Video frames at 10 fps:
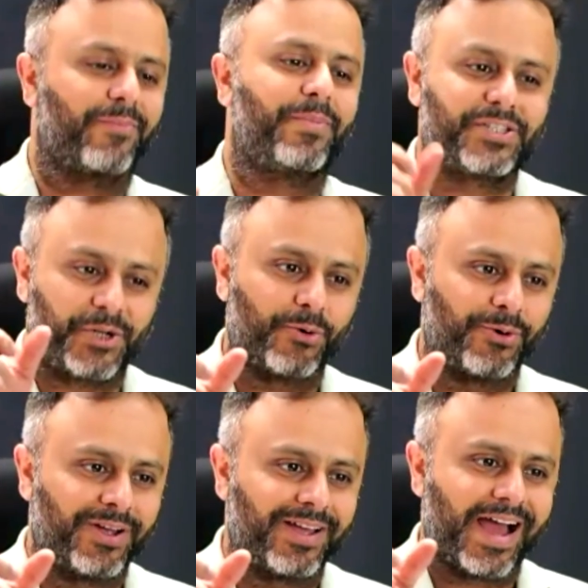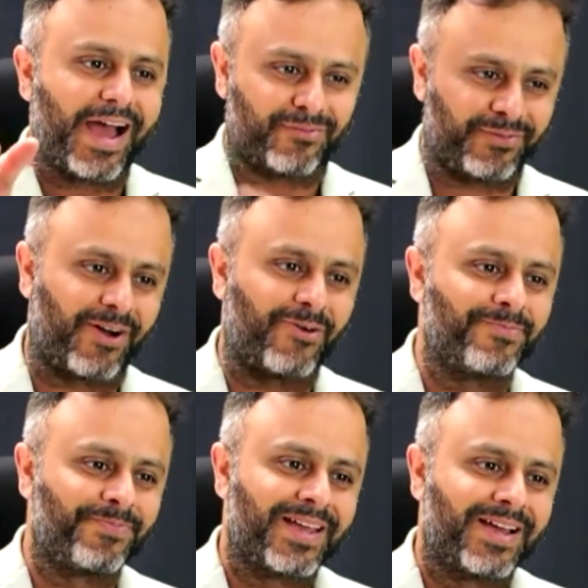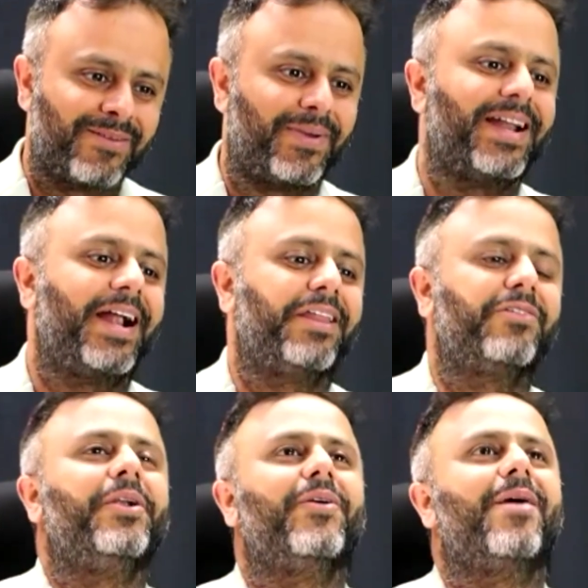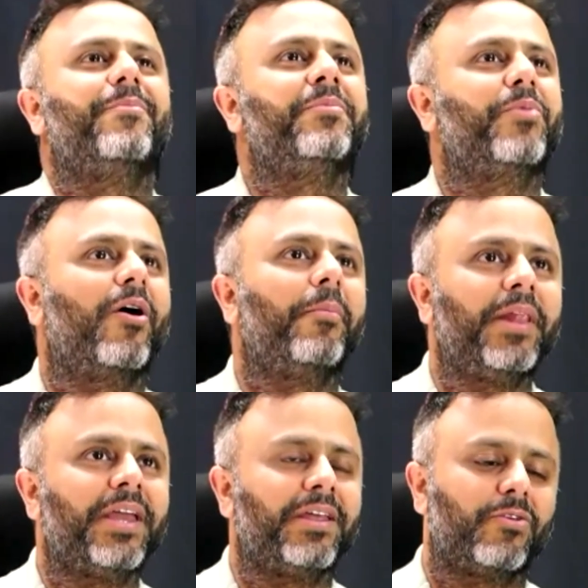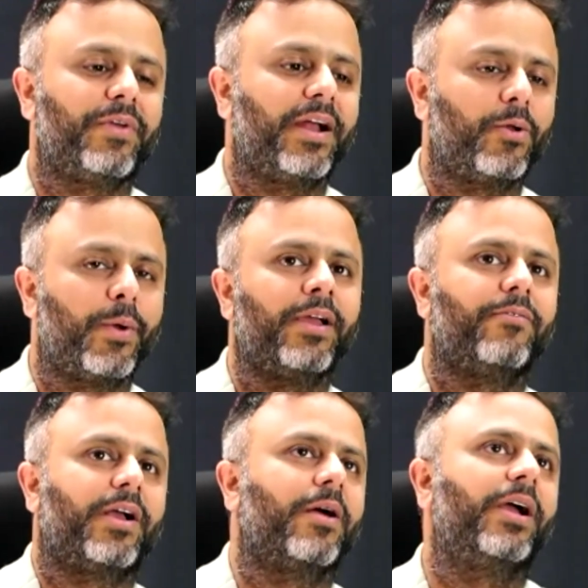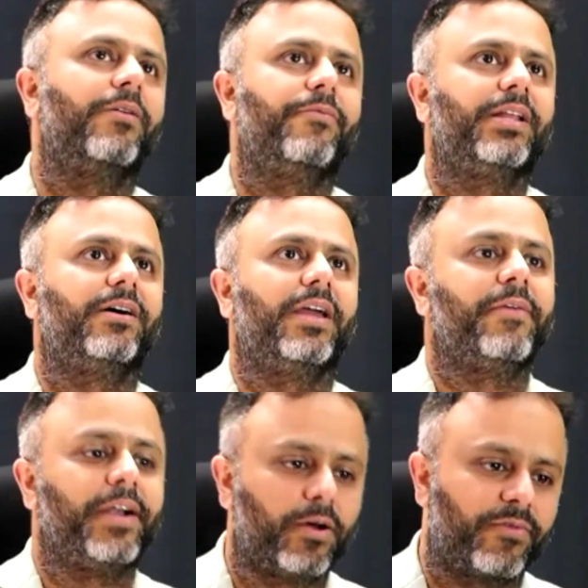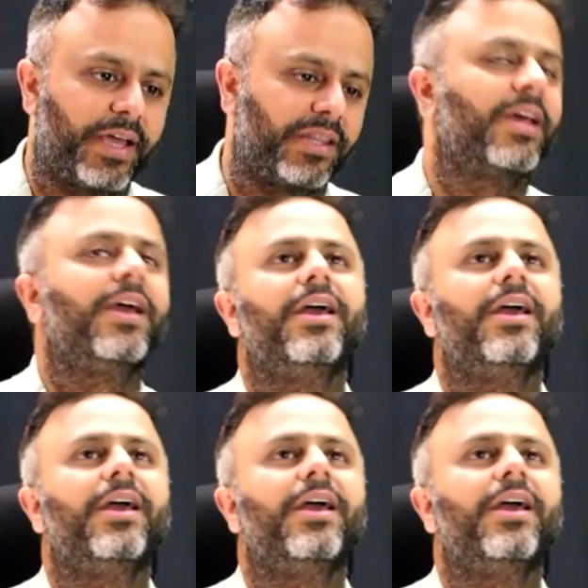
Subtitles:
trip is due as of now, but that is going to happen probably. So we are coming up with an event of ours.